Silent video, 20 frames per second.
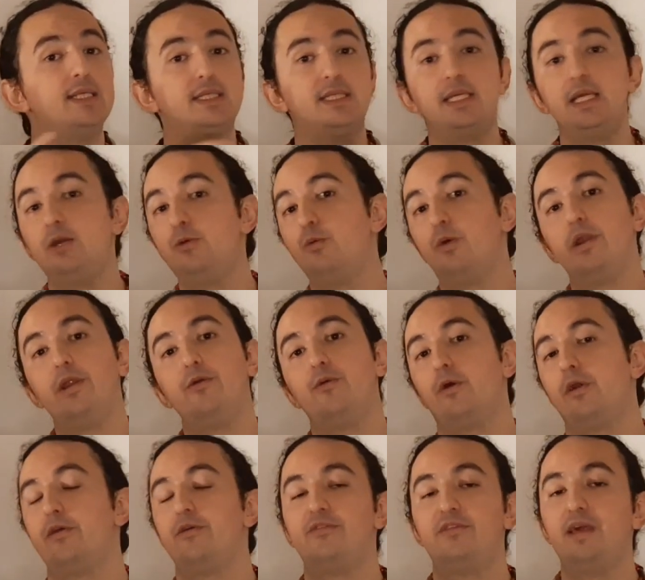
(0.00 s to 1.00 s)
see what
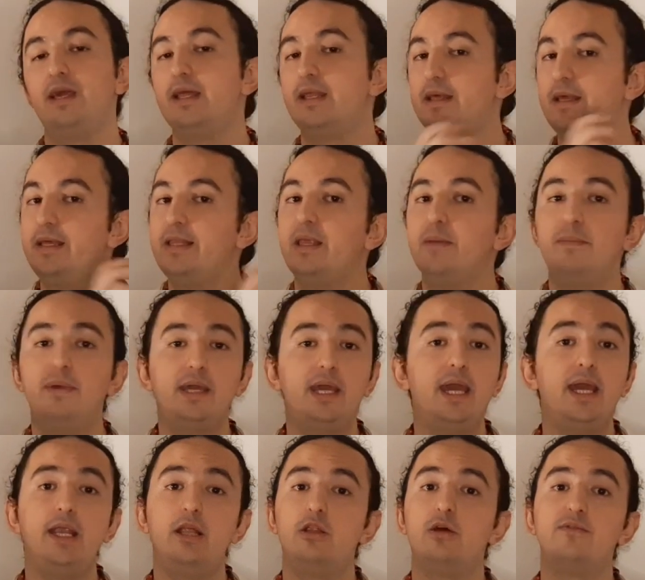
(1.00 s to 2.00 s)
you did in the
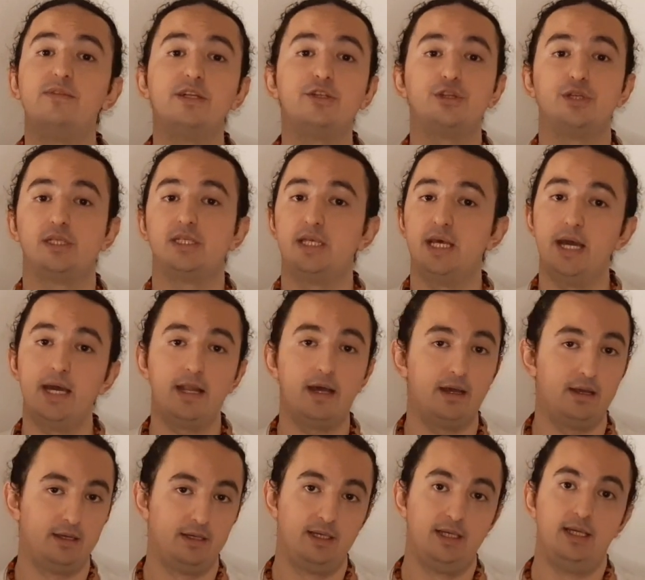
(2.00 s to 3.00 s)
beginning of the Trecena.